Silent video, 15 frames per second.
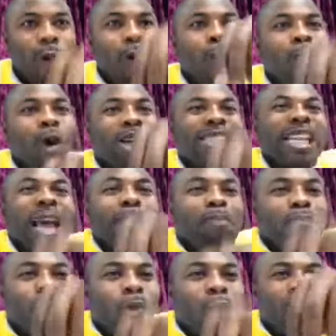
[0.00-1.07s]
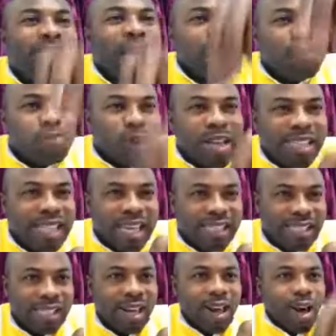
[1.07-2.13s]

was a, was the presence,